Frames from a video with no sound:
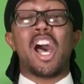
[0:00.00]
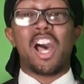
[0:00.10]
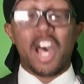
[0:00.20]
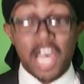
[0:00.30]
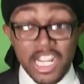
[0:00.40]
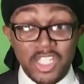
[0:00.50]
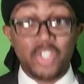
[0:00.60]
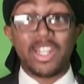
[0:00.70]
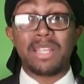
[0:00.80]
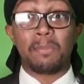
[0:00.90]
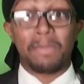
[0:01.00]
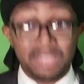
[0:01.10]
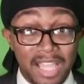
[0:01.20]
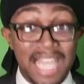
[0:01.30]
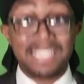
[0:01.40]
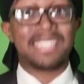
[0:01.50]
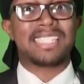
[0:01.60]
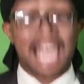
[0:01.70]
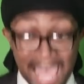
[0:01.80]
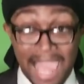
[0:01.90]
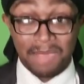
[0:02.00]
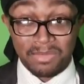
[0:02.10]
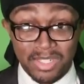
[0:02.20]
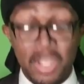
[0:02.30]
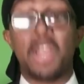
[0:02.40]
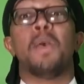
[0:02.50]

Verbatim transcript: a hundred plus times?